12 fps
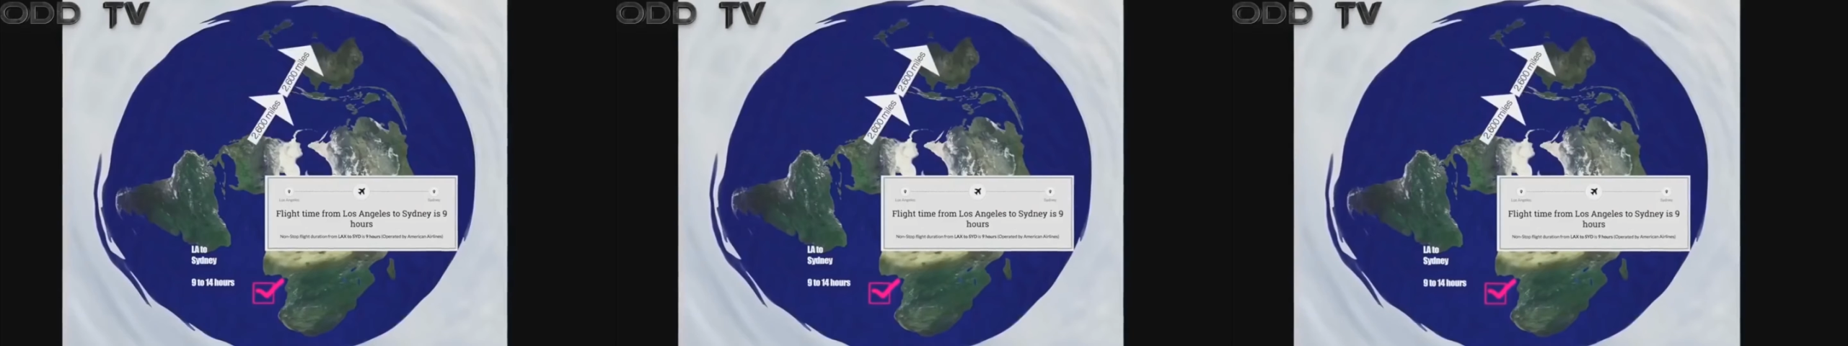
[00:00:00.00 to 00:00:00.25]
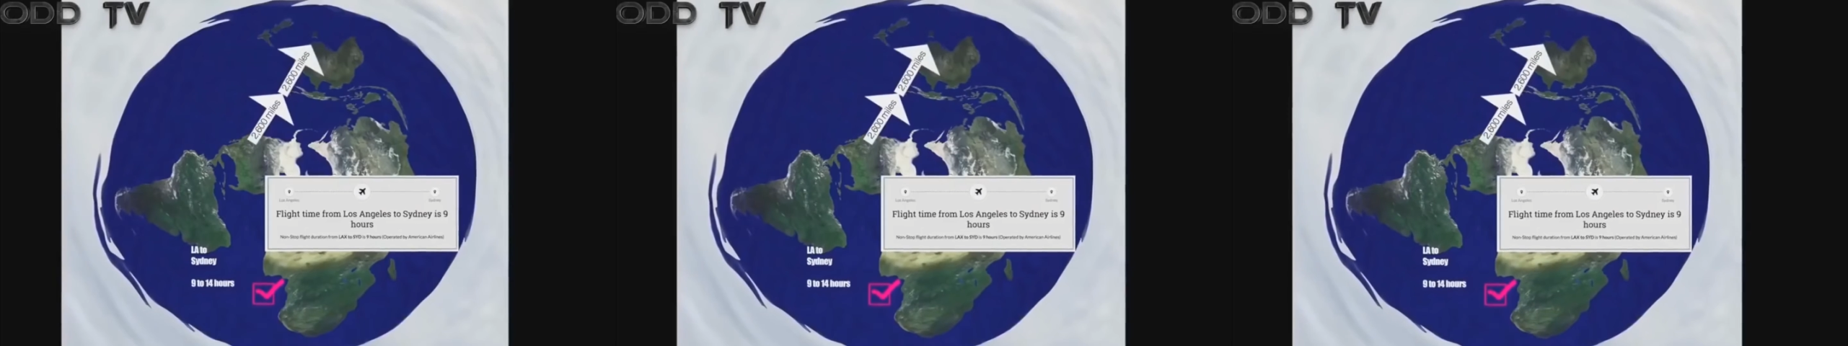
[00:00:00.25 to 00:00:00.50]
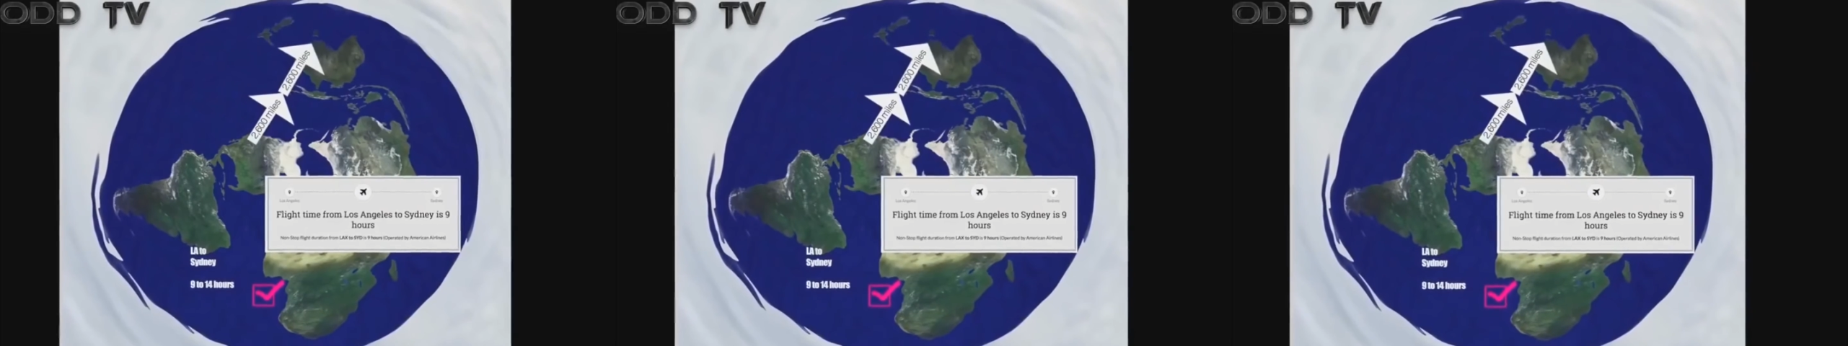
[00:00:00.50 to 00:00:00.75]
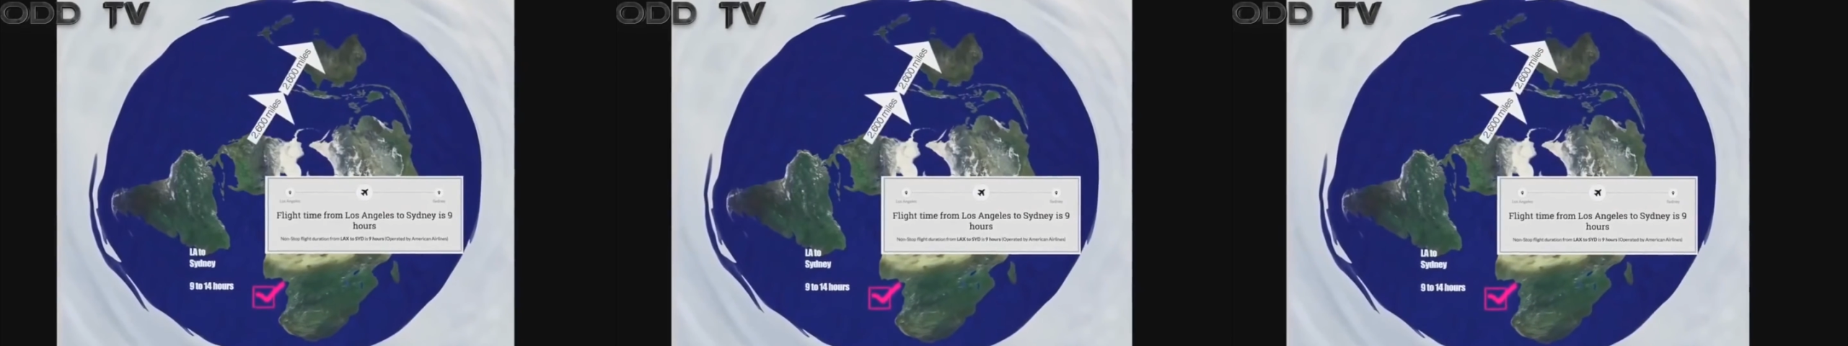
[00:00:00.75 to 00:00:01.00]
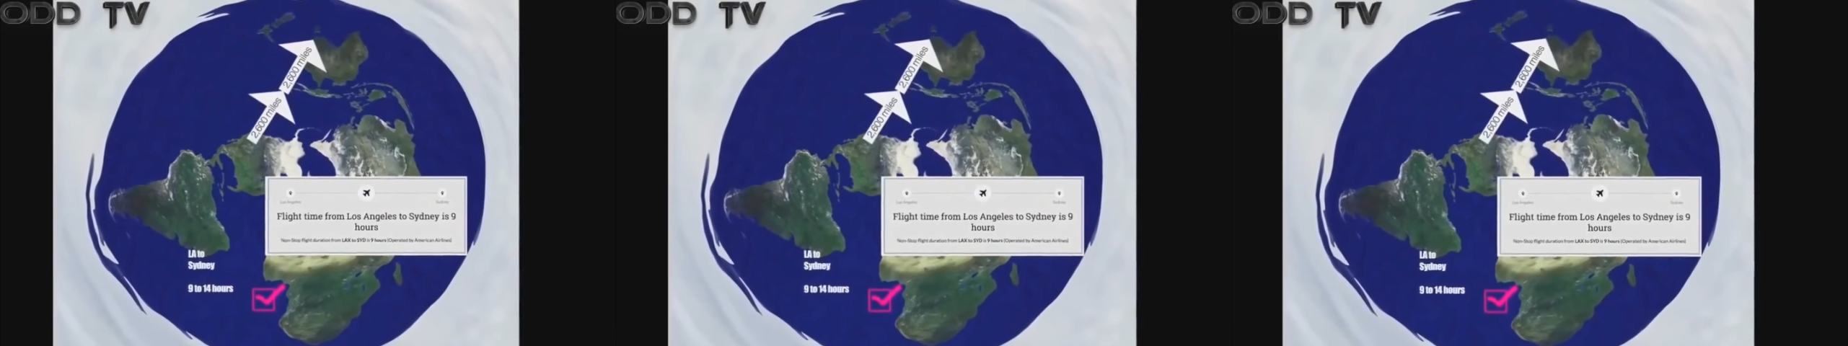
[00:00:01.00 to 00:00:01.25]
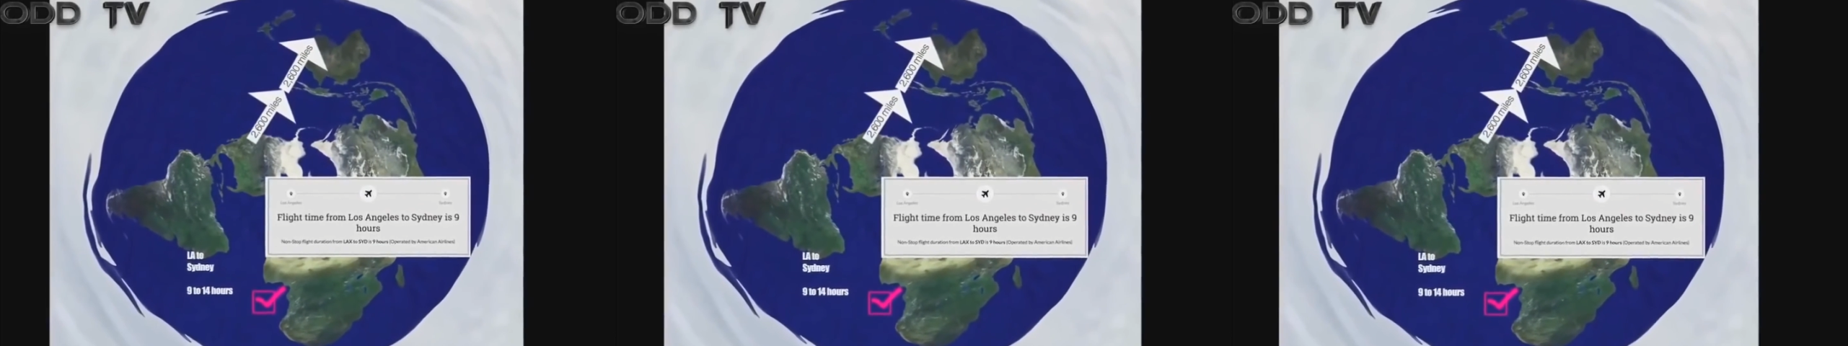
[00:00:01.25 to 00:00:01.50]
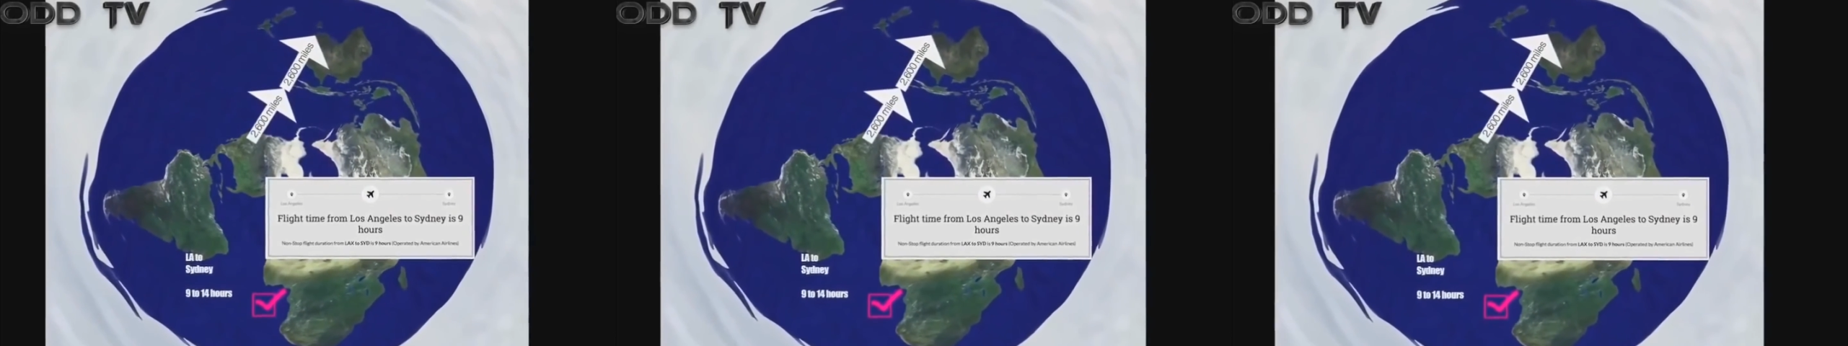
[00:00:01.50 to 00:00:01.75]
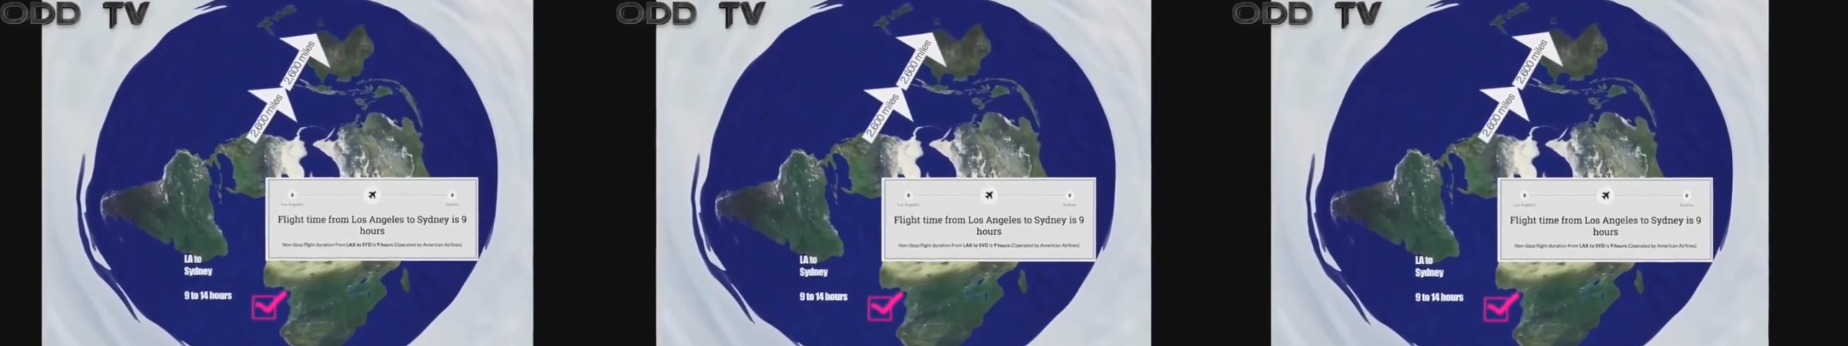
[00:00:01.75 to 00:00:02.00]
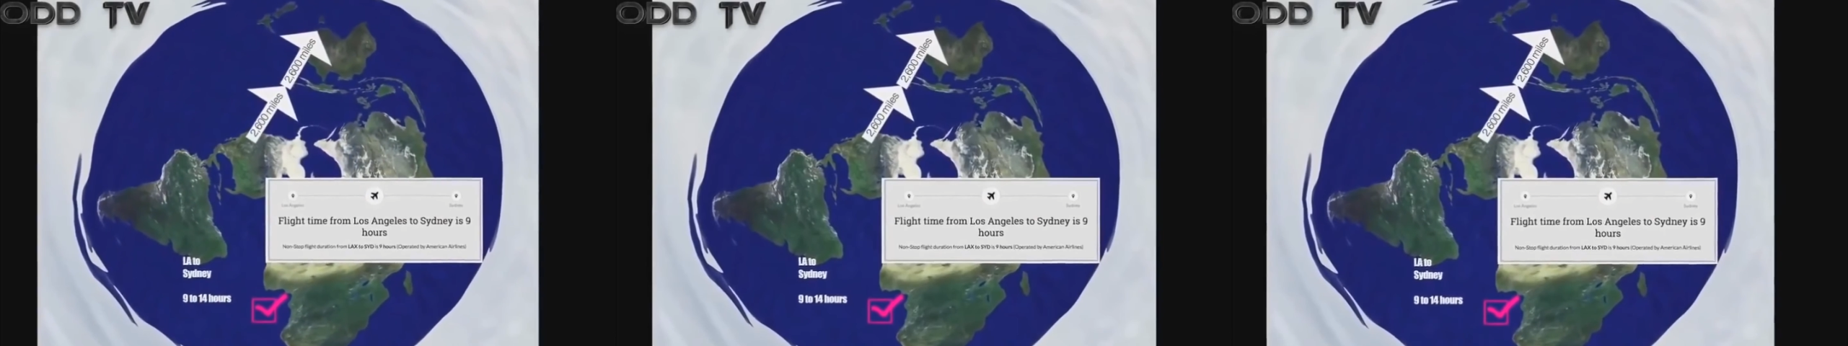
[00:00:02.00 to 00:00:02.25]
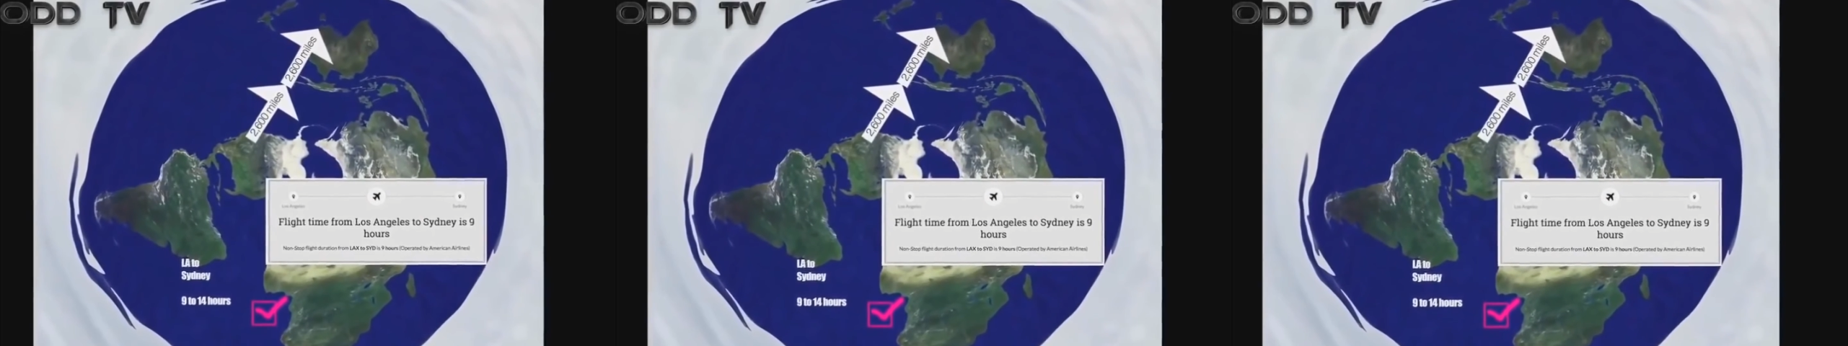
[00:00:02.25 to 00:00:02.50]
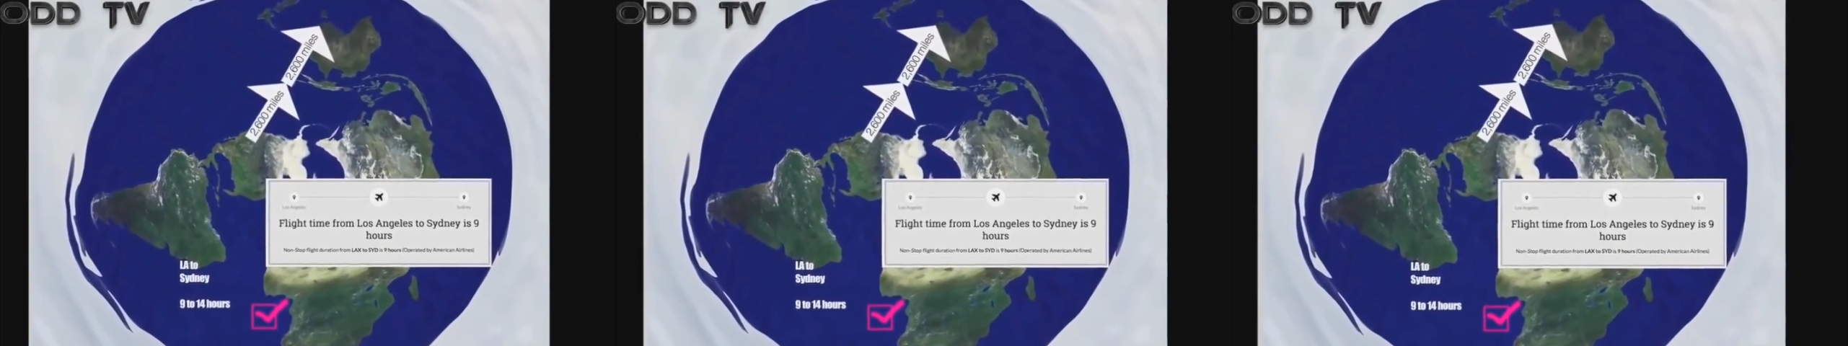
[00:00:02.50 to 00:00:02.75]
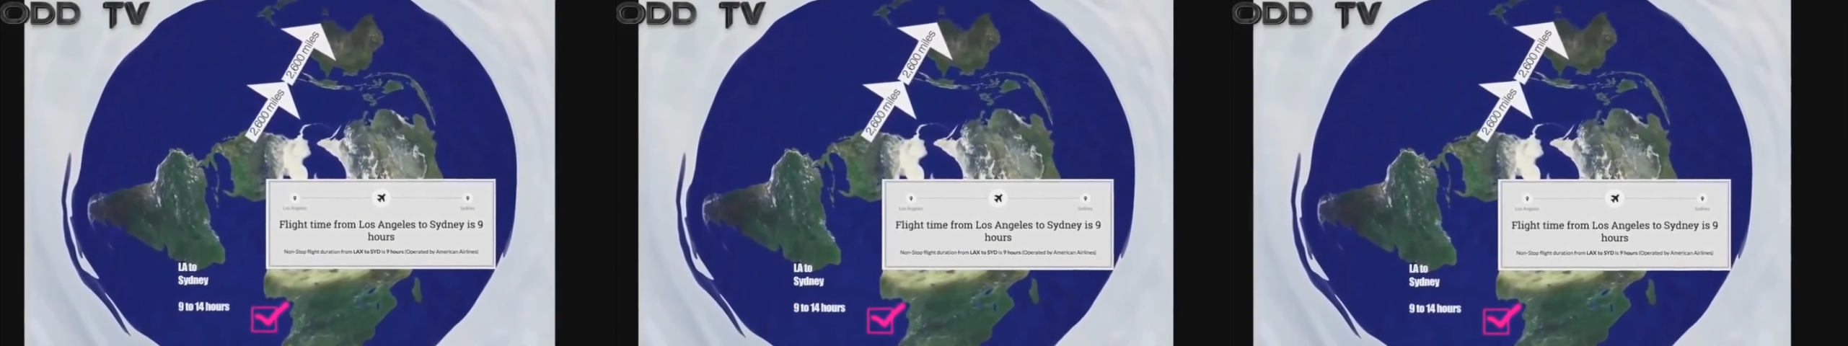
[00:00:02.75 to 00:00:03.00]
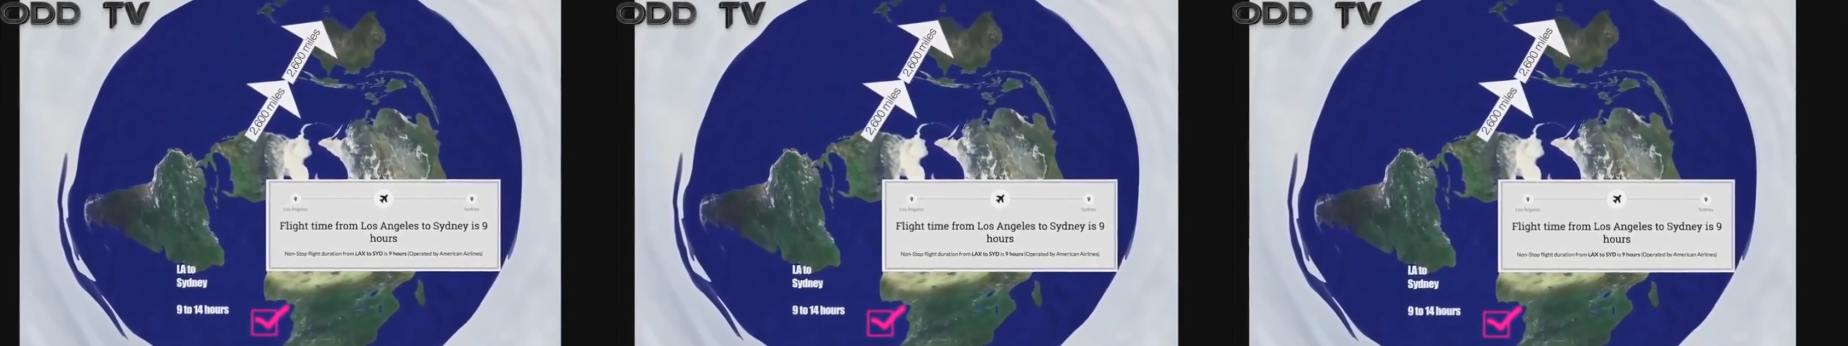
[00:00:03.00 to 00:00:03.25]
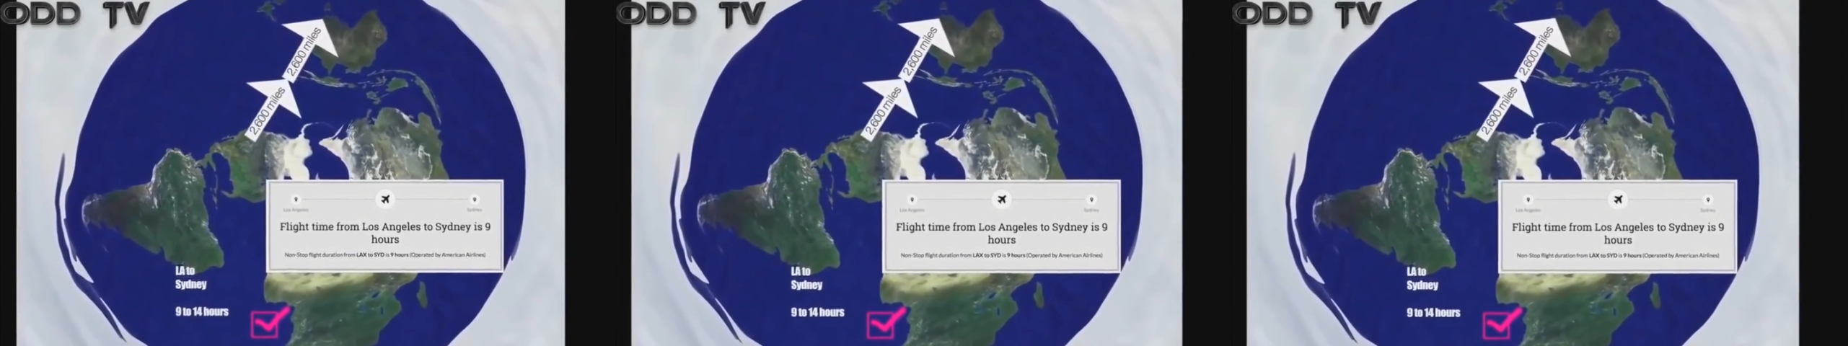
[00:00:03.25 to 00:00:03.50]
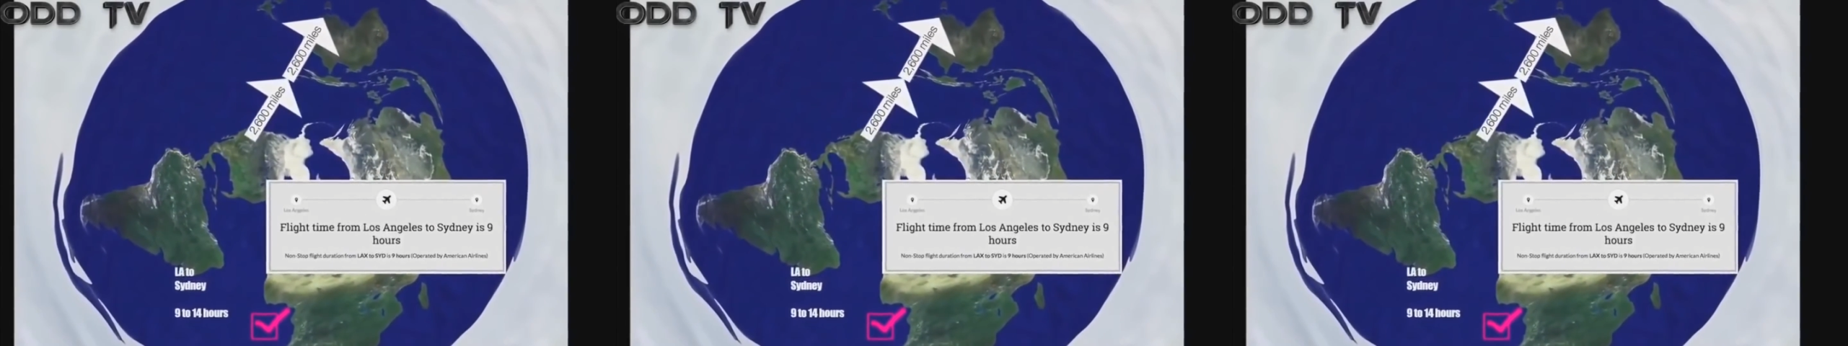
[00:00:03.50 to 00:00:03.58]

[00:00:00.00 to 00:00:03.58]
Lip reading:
No face is visible, so there are no lips to read.